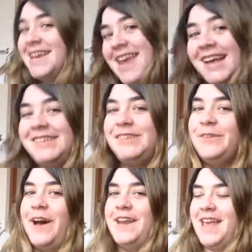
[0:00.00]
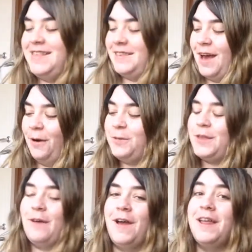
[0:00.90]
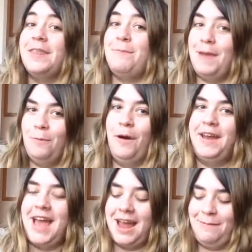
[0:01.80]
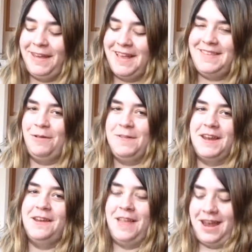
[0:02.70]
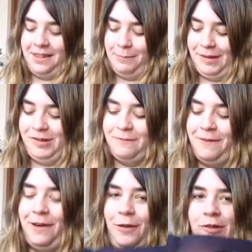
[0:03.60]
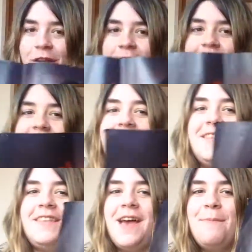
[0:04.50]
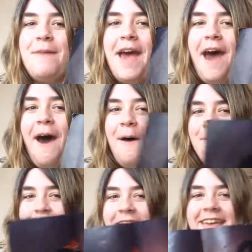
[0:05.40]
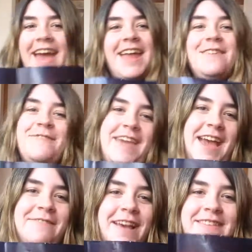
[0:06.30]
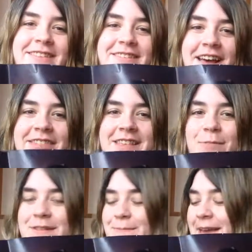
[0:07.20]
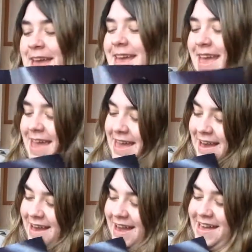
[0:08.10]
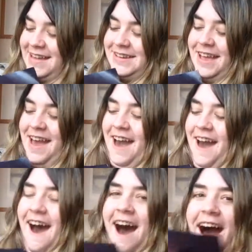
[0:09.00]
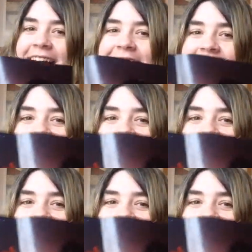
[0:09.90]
next one is also another big one, and because it was in another big photo shoot. This is again me and my sister. This was me here, and I